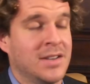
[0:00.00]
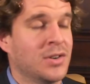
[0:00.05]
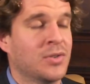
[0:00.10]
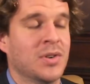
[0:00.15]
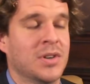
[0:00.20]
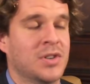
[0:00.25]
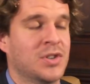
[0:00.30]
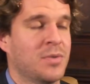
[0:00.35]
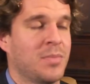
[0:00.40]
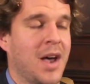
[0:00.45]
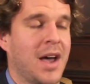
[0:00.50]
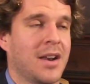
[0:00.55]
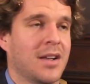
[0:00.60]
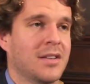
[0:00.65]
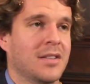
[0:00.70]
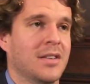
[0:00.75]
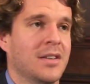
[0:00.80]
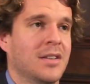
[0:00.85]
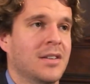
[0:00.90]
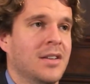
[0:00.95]
has increased
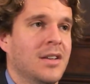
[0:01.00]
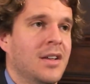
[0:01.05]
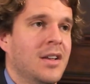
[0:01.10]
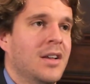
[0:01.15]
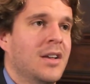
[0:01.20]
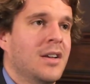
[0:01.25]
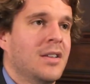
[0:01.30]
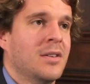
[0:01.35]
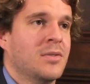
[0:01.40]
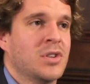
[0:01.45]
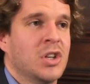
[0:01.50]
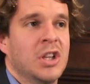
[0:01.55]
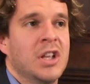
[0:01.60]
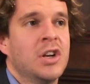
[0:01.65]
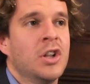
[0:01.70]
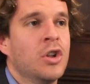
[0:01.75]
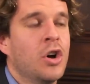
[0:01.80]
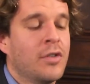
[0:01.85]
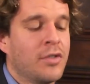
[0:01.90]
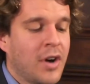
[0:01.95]
dramatically. There was a
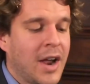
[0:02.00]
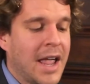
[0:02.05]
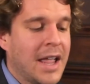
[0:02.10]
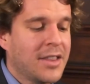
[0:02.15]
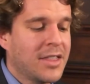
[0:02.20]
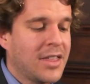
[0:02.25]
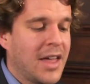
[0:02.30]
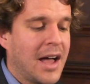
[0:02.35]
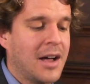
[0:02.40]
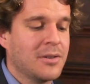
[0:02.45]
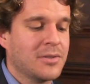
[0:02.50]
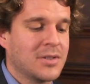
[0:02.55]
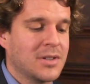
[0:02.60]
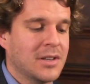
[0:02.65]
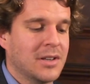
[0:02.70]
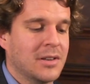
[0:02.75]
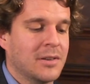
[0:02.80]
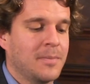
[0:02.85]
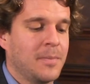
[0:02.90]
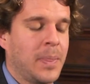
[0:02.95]
little over
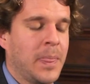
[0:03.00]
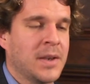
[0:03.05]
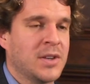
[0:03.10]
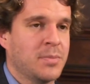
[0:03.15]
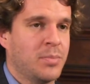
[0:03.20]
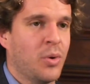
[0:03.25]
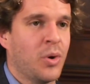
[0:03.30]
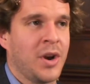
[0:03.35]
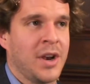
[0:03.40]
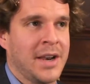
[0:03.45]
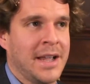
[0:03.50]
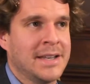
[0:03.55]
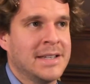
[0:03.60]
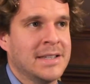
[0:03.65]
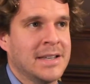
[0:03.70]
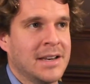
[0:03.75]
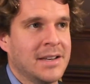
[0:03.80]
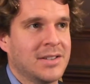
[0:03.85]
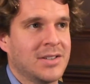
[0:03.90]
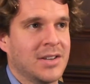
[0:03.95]
8,000 deported in
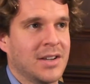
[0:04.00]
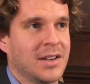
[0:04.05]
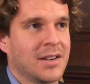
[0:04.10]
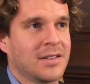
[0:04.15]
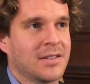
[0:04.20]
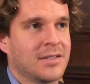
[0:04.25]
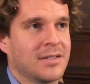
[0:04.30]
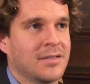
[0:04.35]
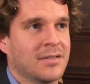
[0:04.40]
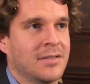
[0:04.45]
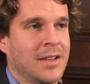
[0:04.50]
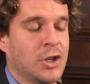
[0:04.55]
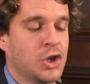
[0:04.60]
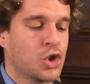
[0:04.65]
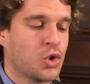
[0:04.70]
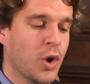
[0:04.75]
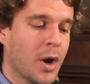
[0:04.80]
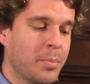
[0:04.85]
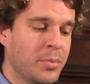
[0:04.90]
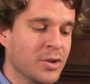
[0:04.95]
1996.
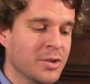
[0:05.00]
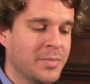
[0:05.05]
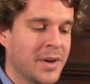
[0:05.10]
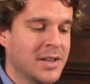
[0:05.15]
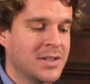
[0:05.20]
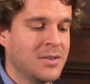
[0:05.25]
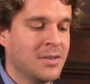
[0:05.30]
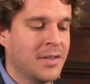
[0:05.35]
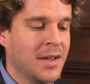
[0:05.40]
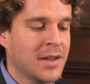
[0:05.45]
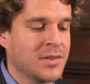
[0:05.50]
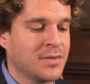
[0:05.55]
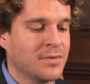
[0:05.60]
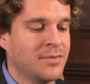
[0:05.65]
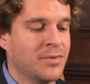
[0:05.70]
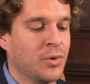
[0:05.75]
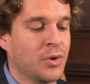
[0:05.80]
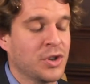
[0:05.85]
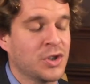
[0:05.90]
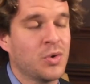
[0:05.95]
That tripled by
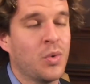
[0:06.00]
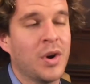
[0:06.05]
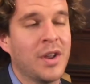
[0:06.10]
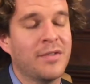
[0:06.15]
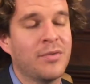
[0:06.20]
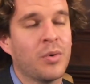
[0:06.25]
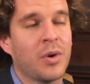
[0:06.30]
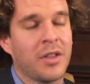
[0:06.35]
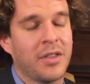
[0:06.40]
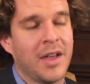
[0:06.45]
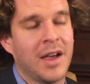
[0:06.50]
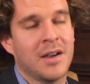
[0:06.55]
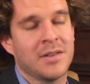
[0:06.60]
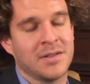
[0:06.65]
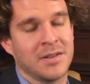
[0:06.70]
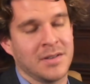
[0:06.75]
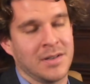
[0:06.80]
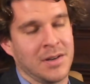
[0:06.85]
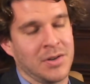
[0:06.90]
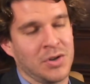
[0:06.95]
2004 to
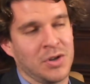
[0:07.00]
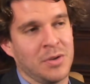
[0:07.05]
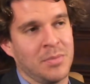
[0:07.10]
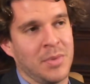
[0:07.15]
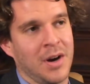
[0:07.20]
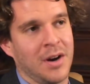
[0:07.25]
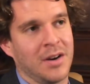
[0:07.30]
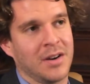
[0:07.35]
24,000 Central